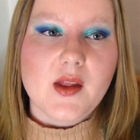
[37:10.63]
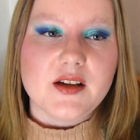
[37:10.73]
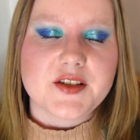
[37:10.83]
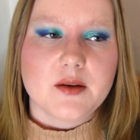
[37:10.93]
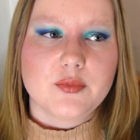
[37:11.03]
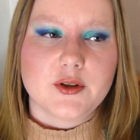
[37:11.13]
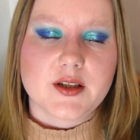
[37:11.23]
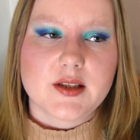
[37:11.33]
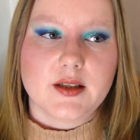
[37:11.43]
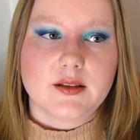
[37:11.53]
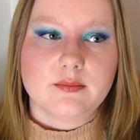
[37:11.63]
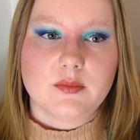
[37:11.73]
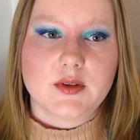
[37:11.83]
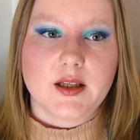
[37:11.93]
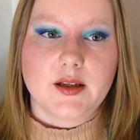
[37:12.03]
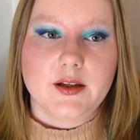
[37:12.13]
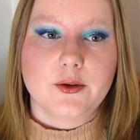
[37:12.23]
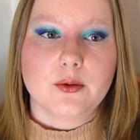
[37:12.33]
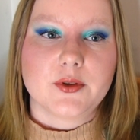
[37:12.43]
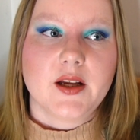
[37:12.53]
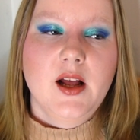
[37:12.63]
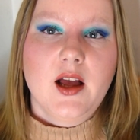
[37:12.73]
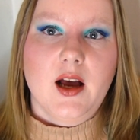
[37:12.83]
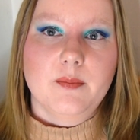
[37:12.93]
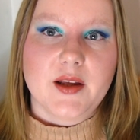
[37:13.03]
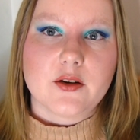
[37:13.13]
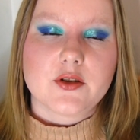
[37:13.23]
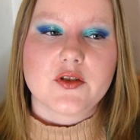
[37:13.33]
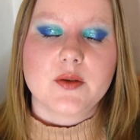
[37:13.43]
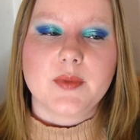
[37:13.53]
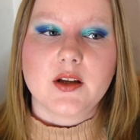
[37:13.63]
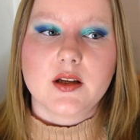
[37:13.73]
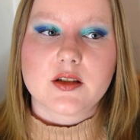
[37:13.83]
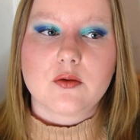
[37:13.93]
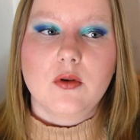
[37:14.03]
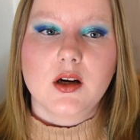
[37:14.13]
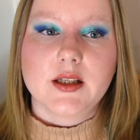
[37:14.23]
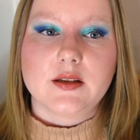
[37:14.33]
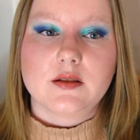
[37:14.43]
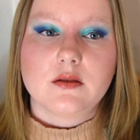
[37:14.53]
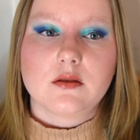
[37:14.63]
some products that I don't. And because the shipping is quite